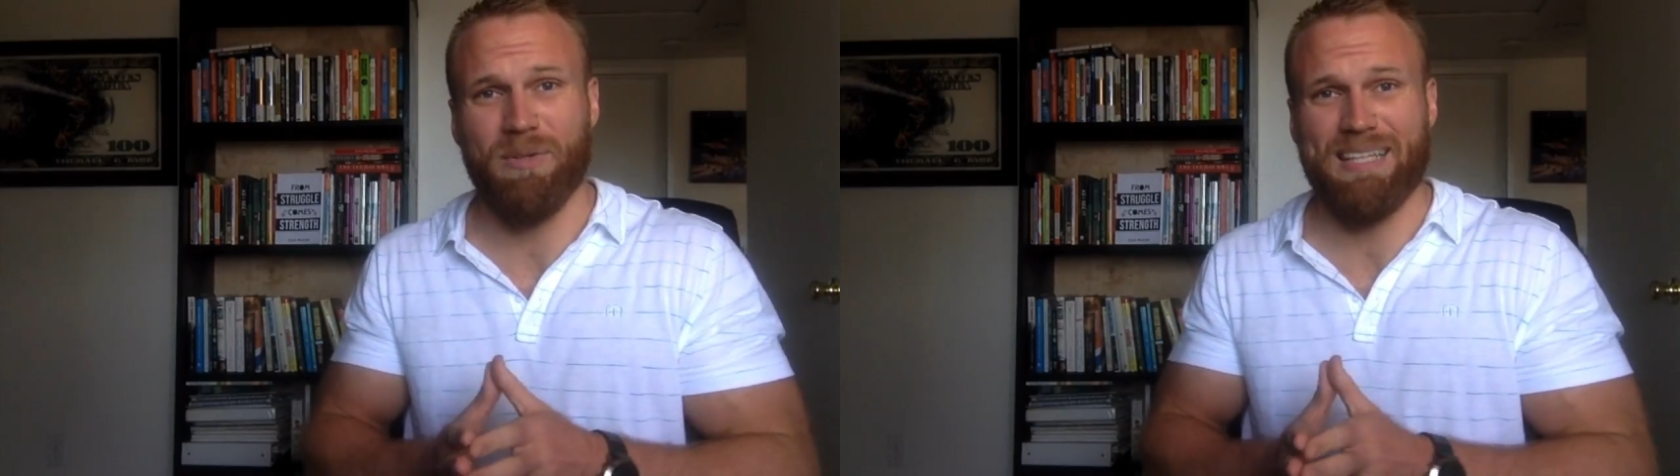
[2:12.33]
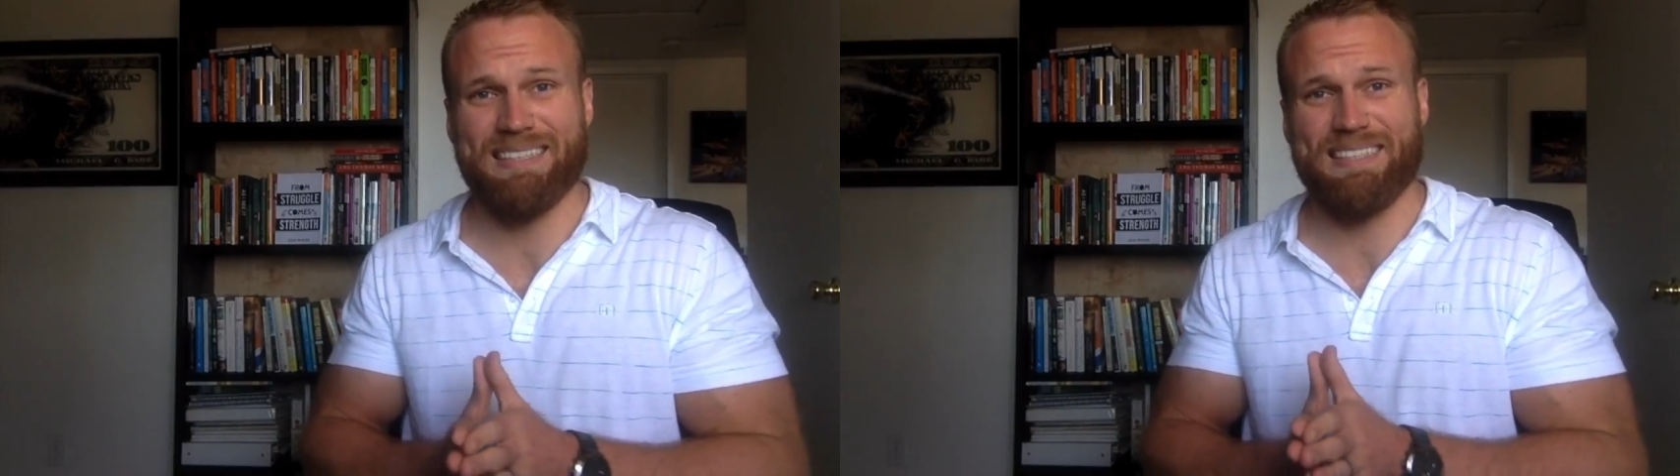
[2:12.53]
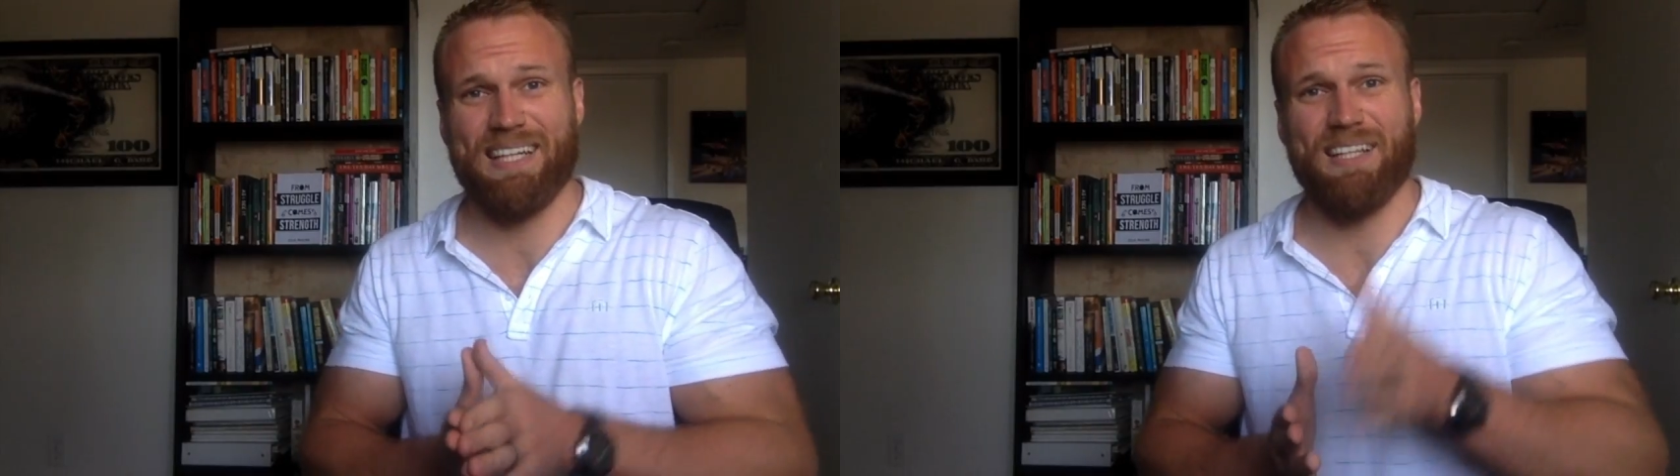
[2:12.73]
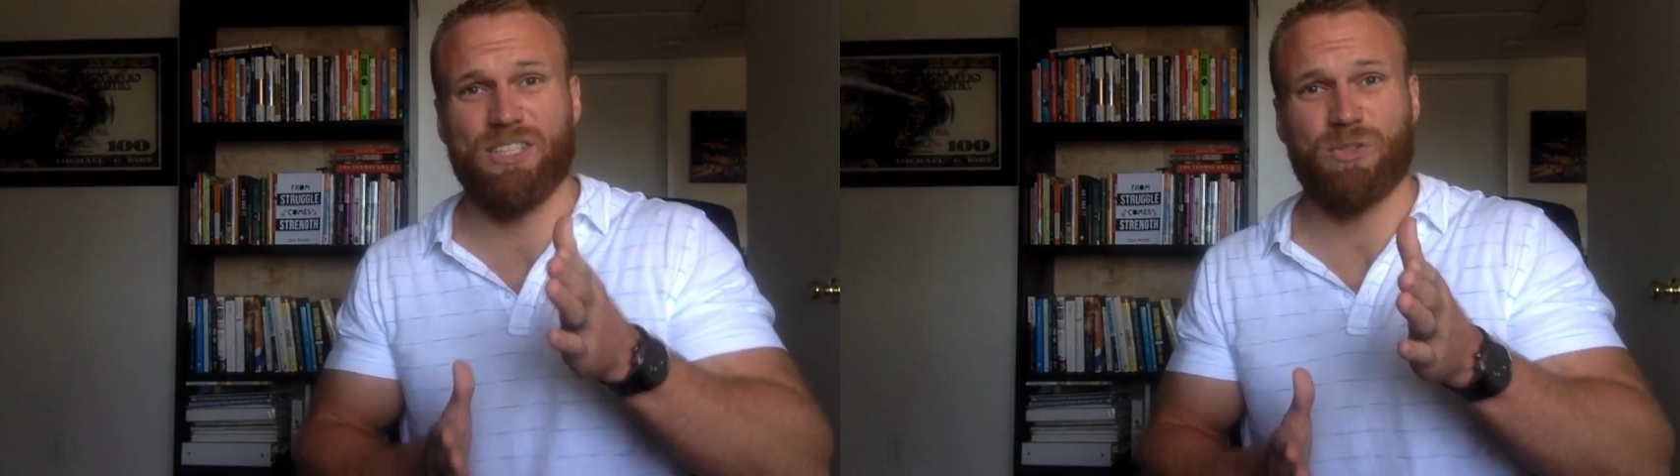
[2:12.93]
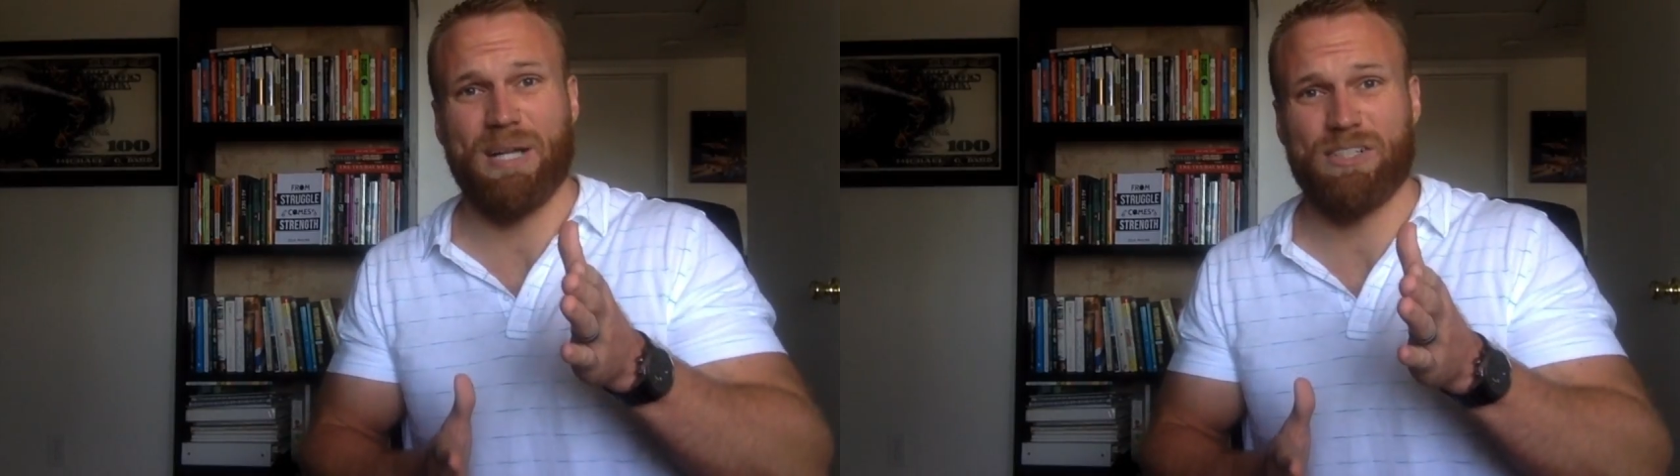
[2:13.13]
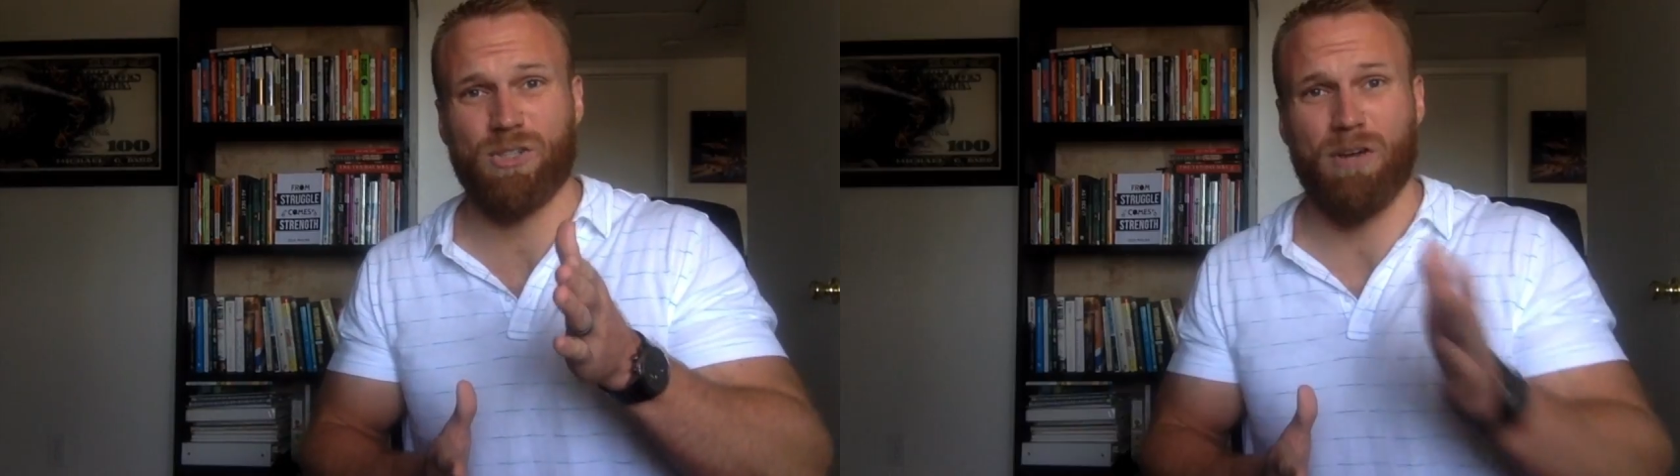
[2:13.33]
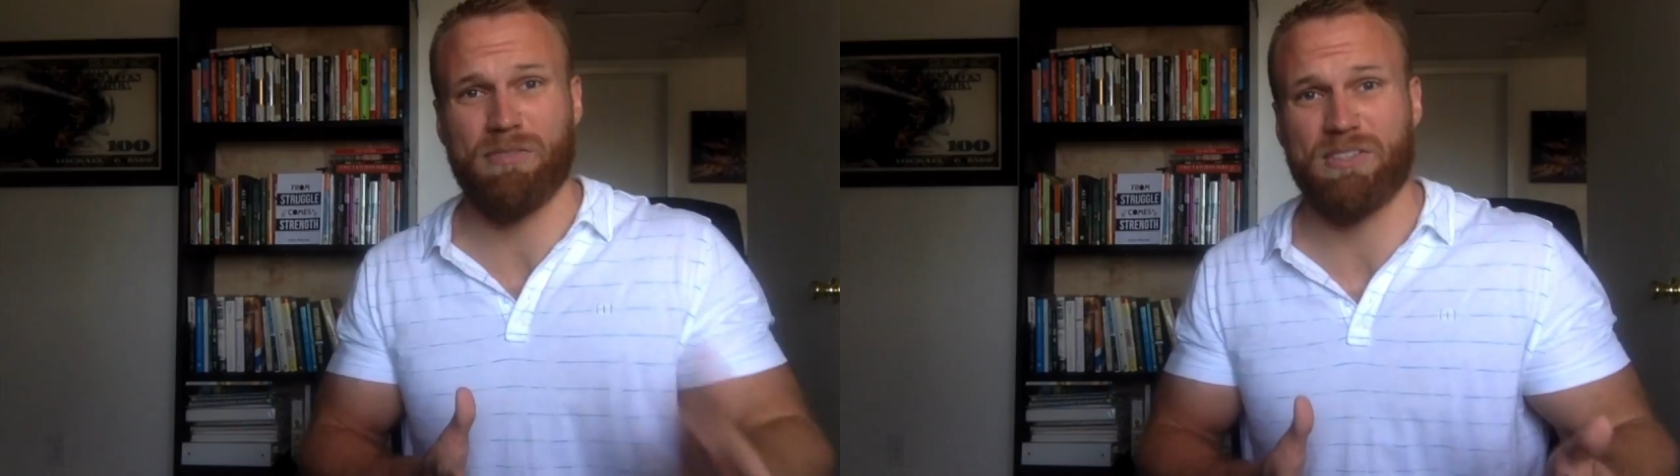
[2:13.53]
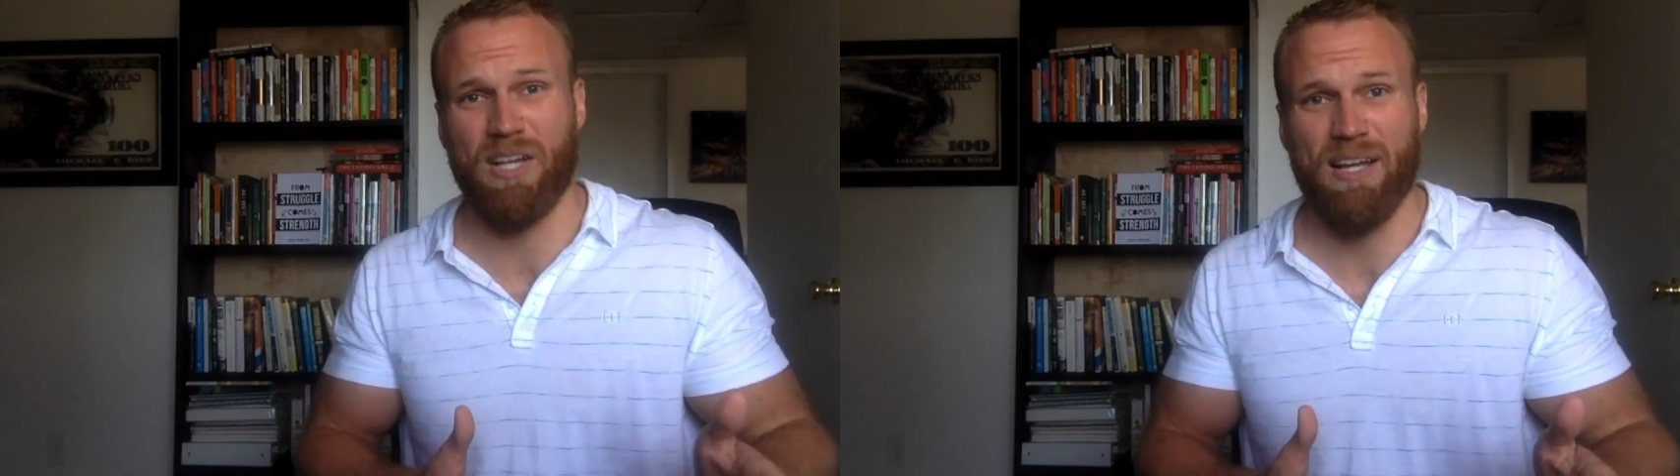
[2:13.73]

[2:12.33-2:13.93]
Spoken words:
necessarily scratch it off as